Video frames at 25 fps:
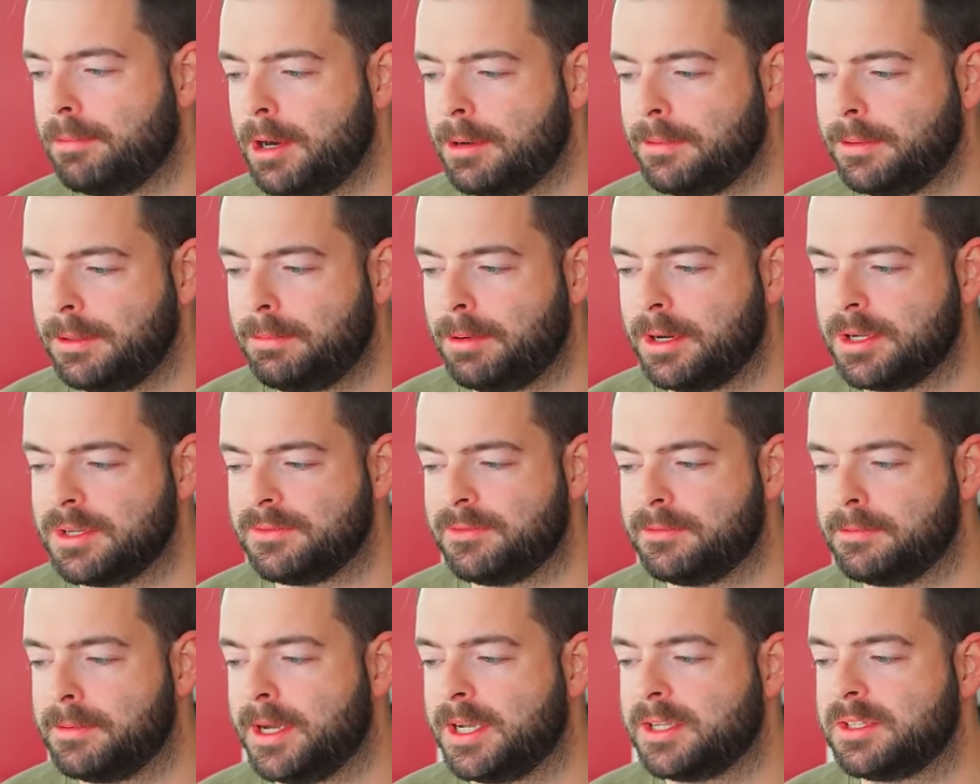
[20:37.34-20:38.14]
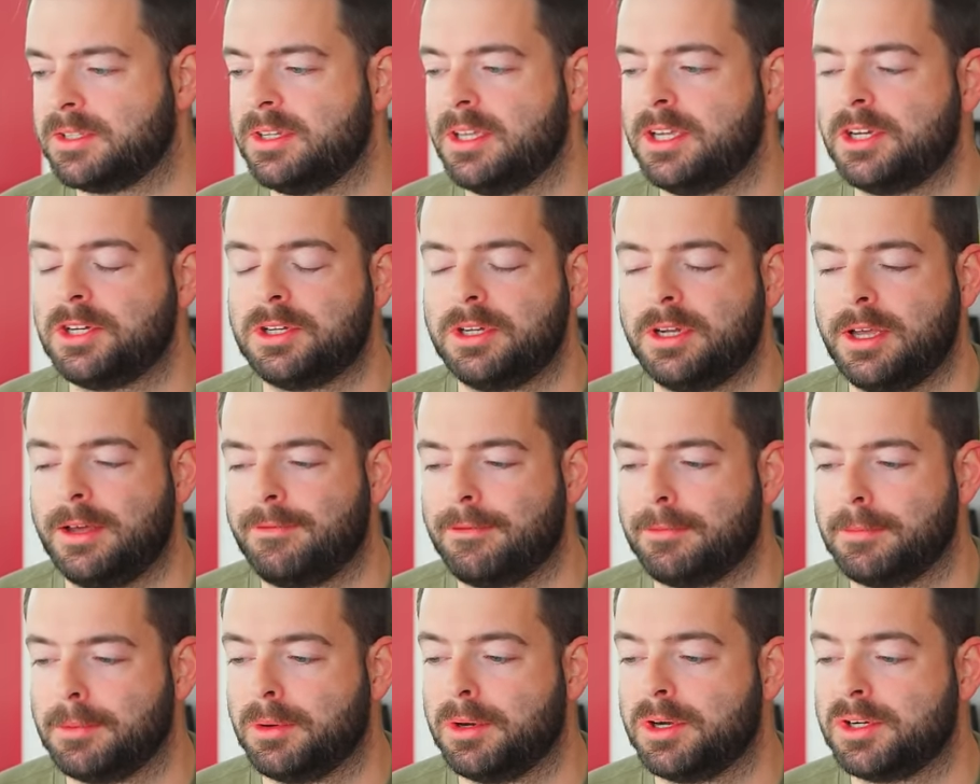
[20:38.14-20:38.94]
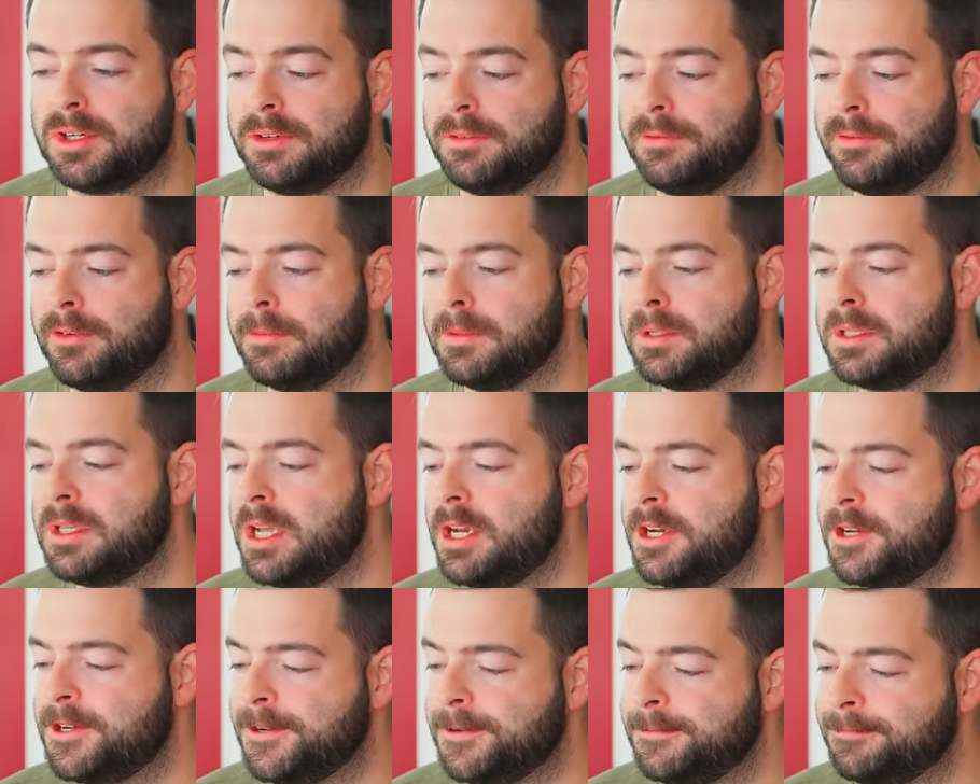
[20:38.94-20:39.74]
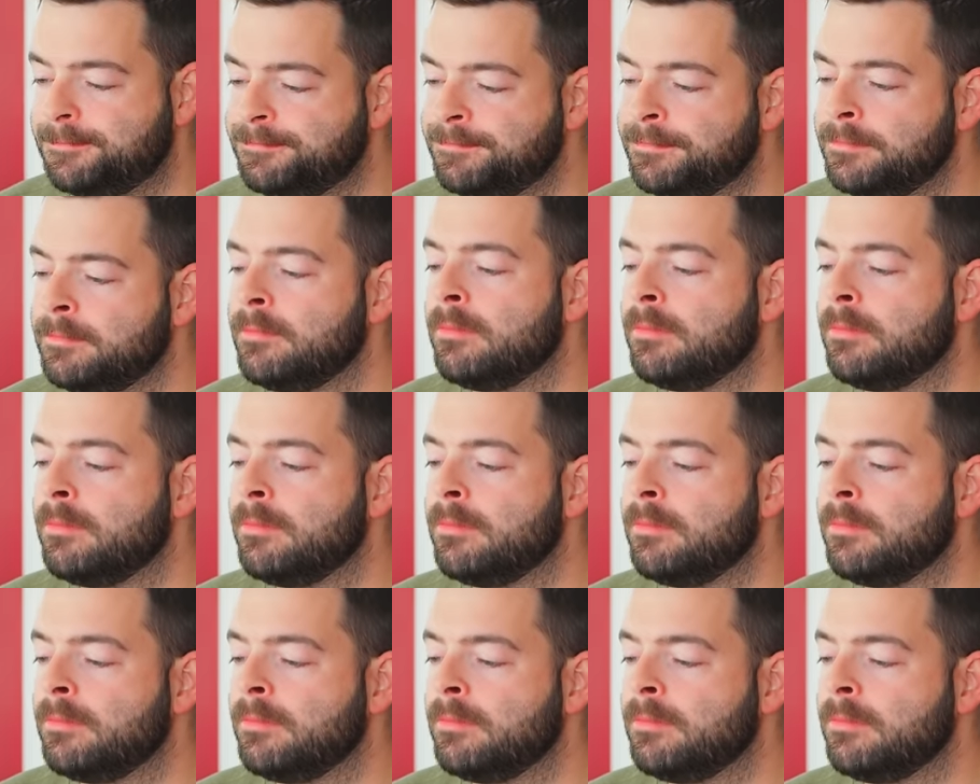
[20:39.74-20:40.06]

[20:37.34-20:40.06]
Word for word: probably present from oxidation, not from original fermentation.